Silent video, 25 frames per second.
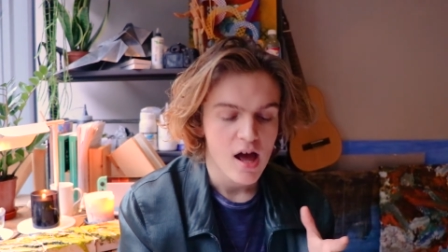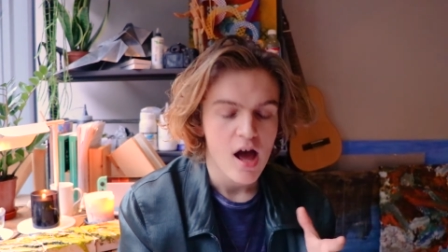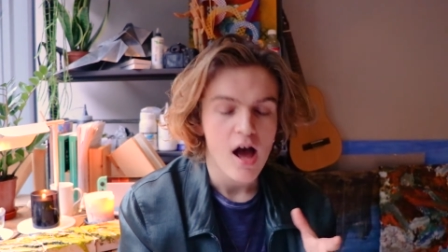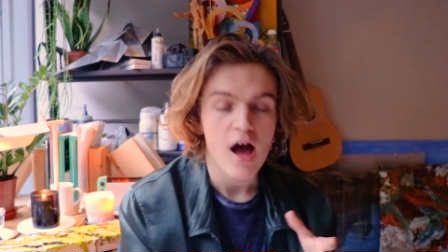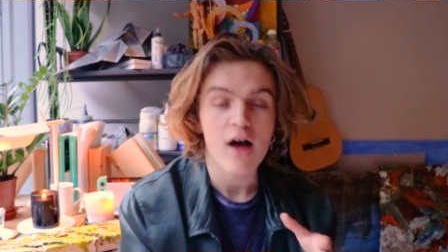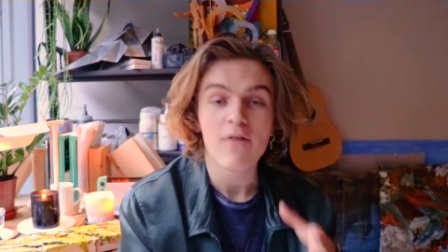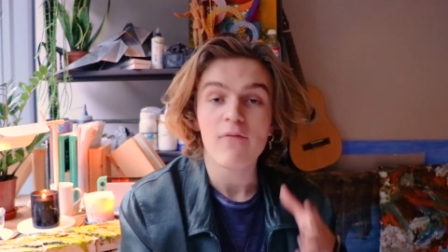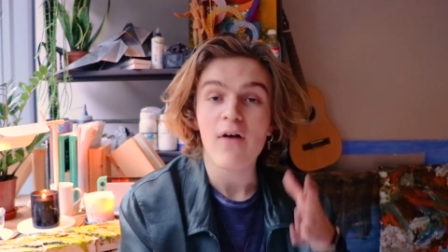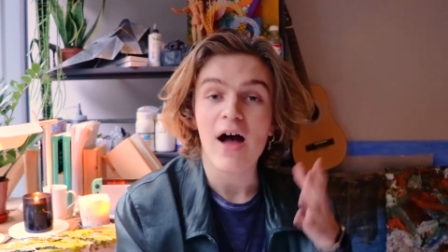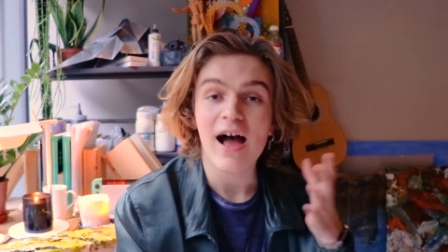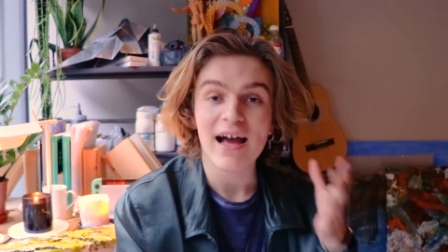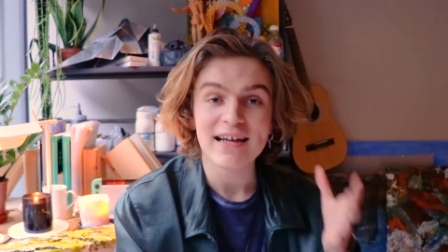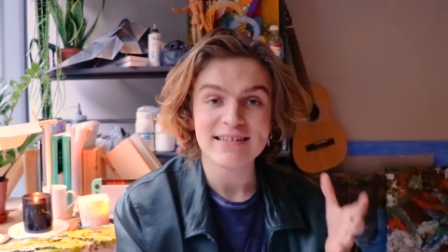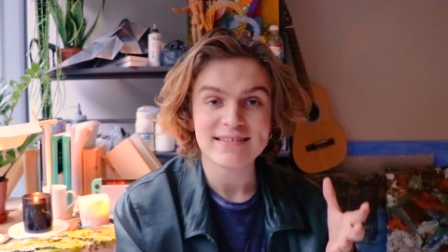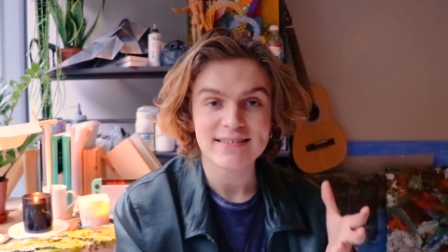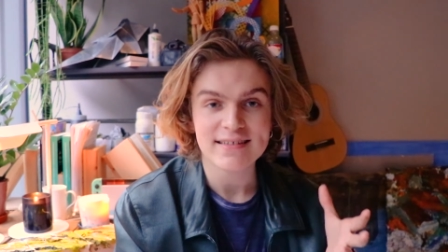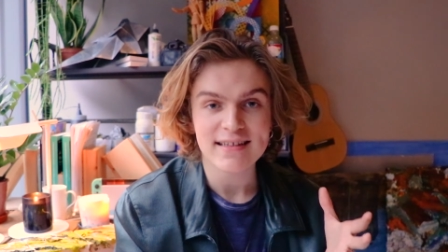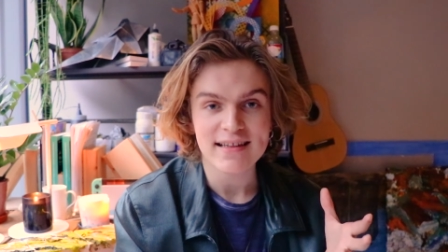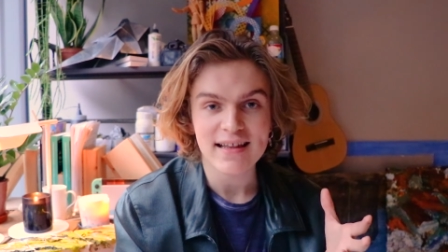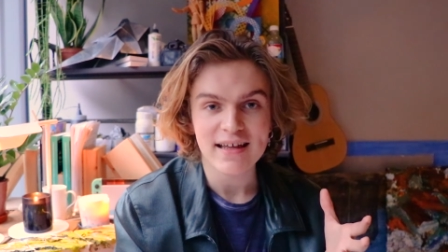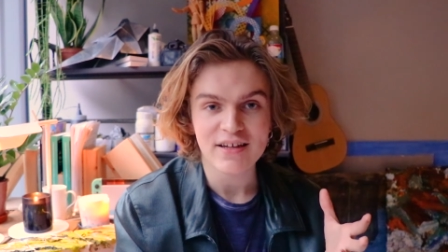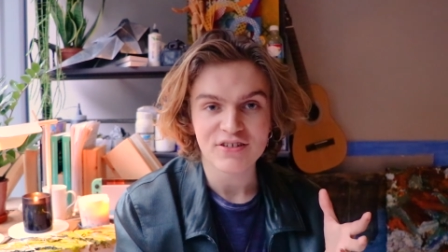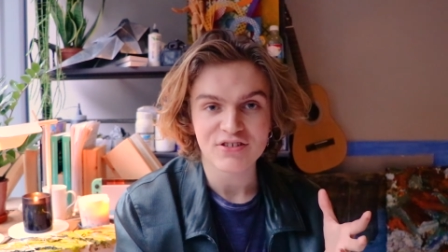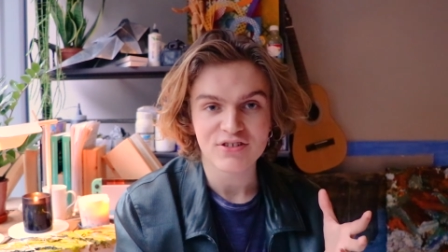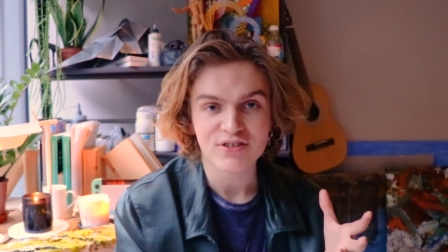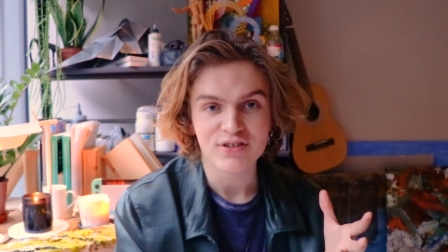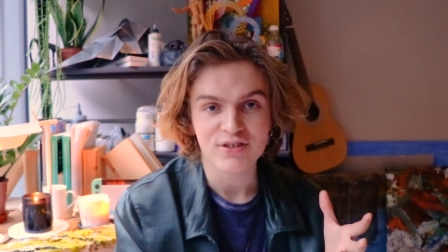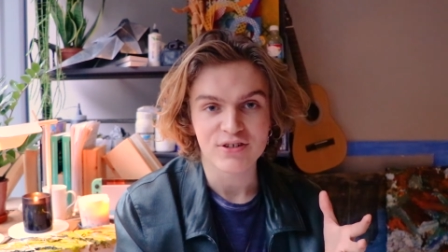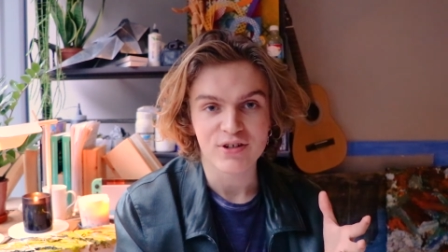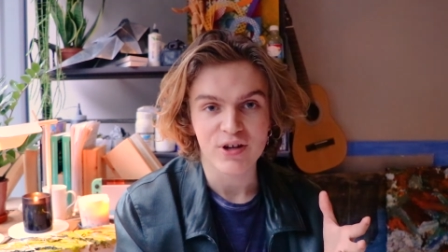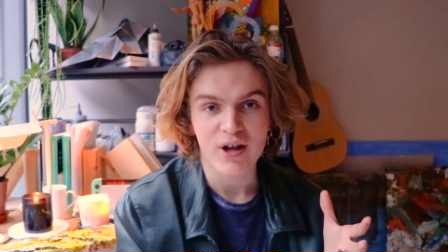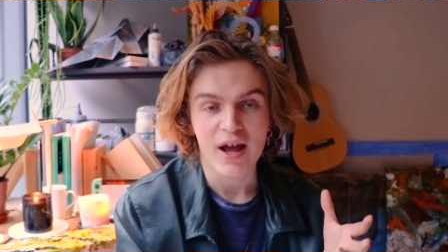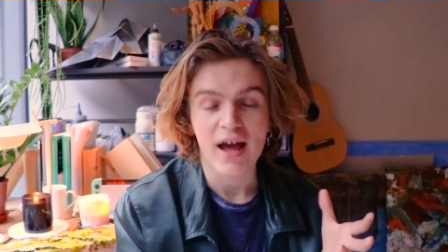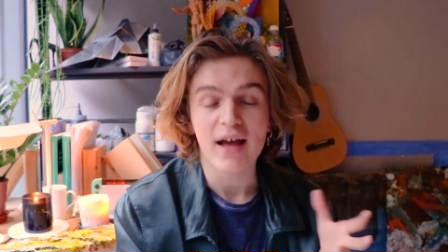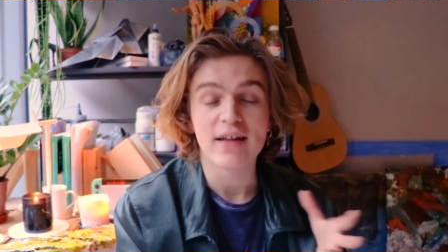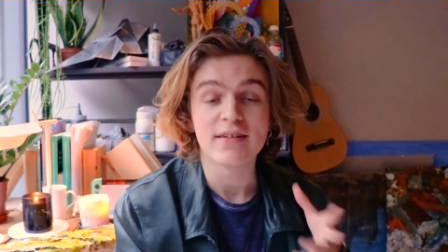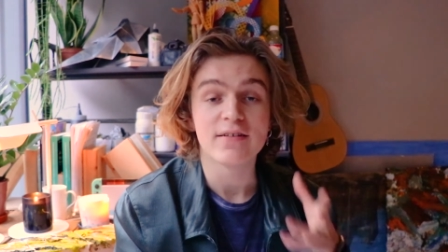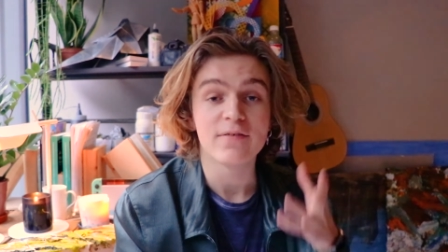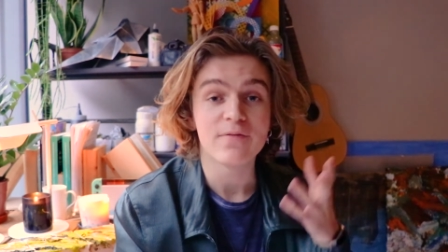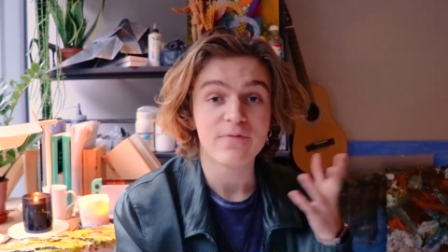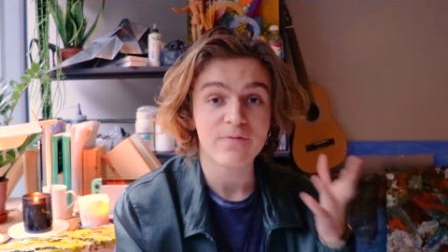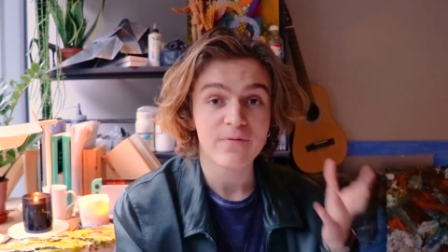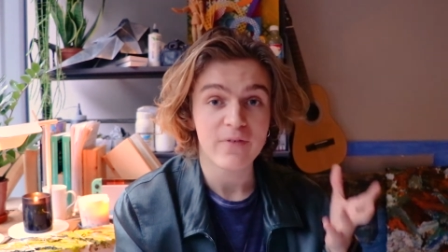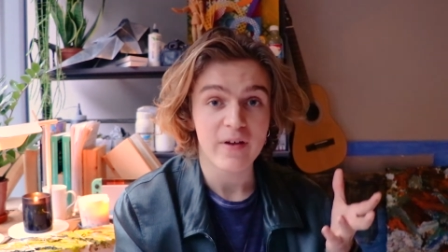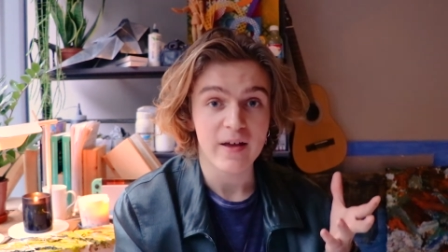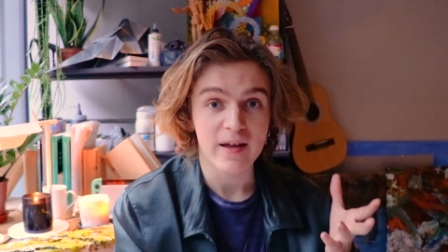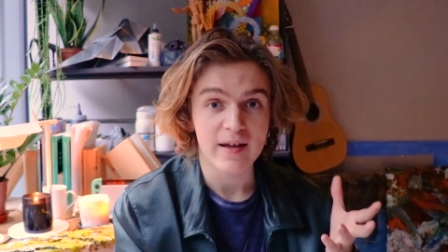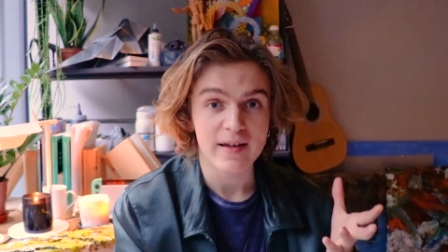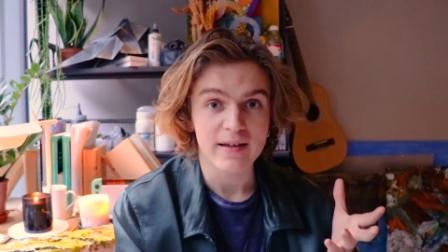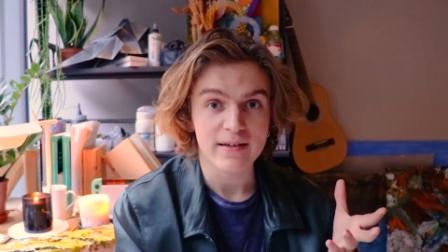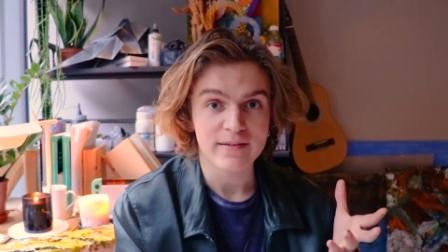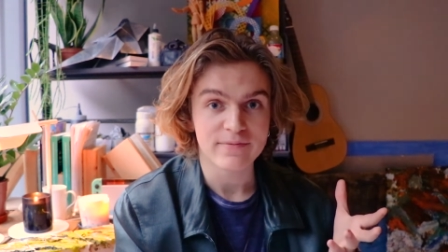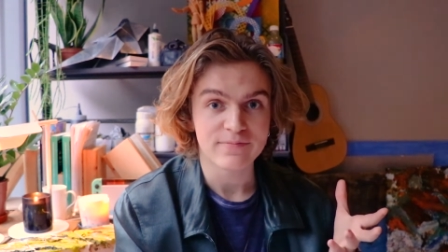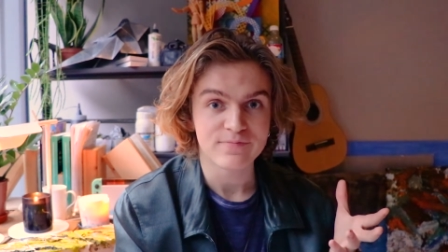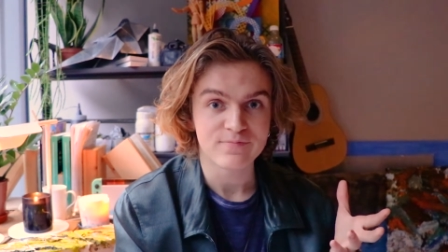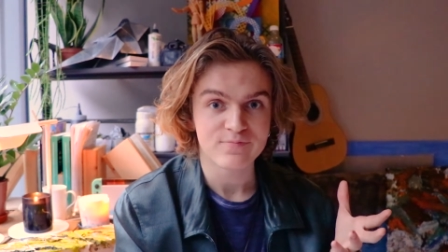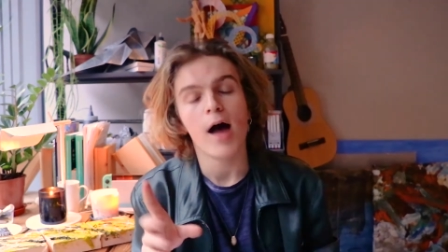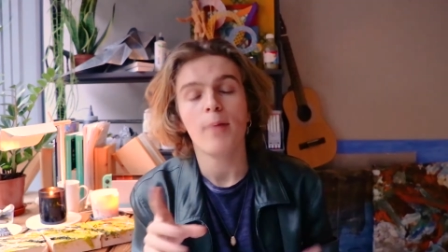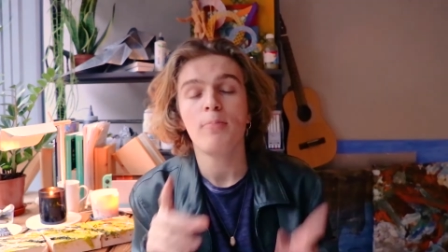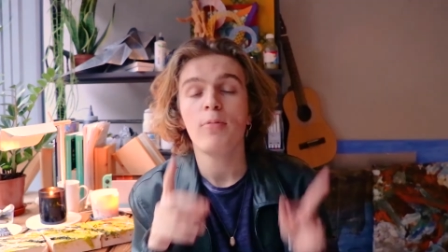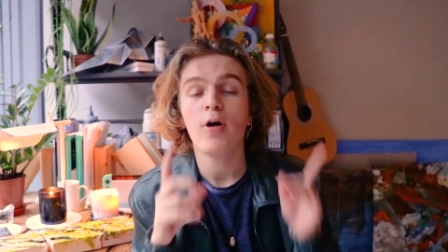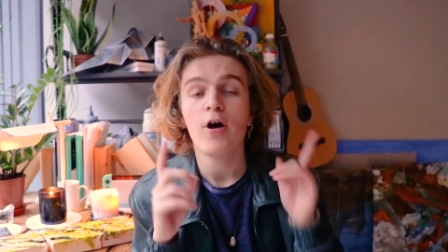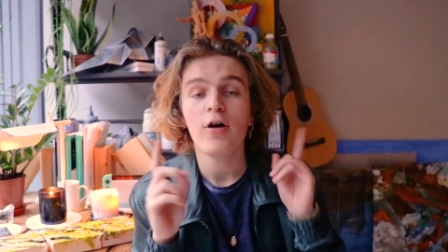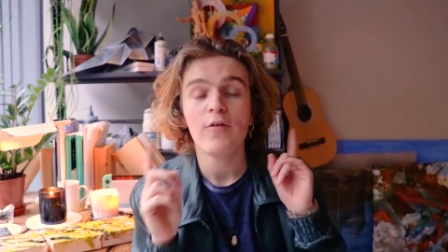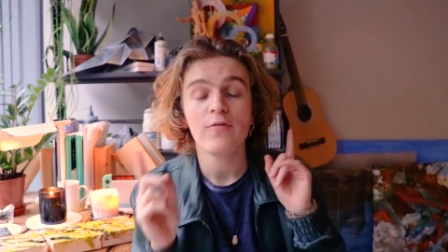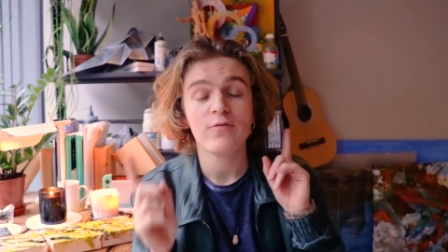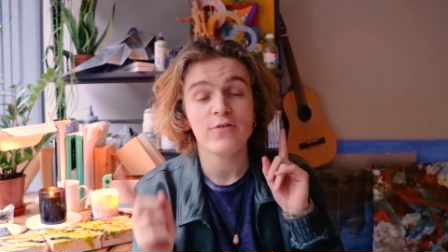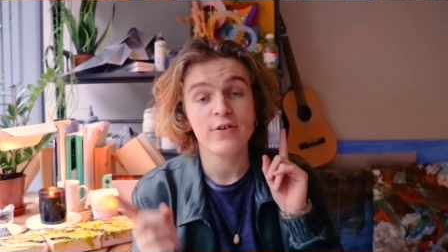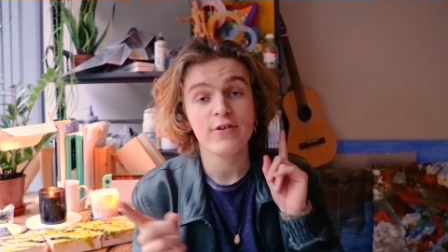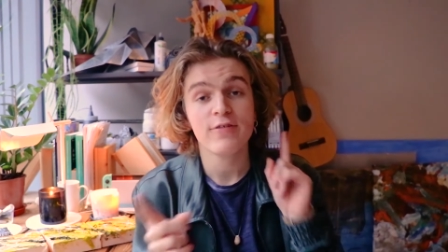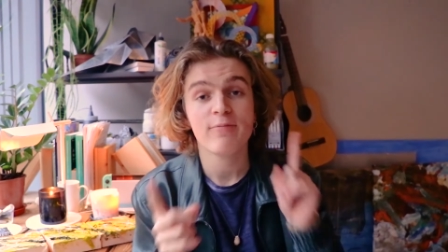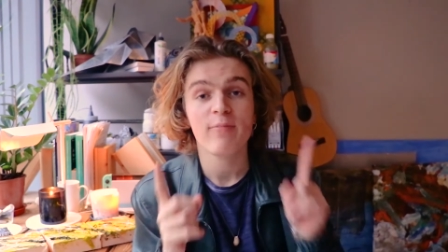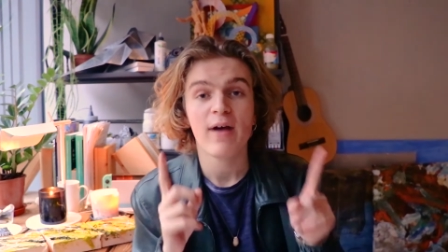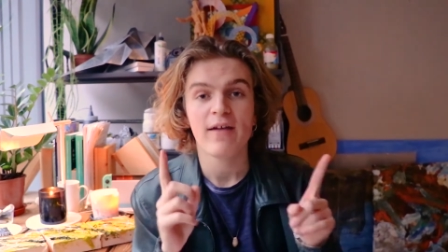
of isolation and of fear. I'll put a few of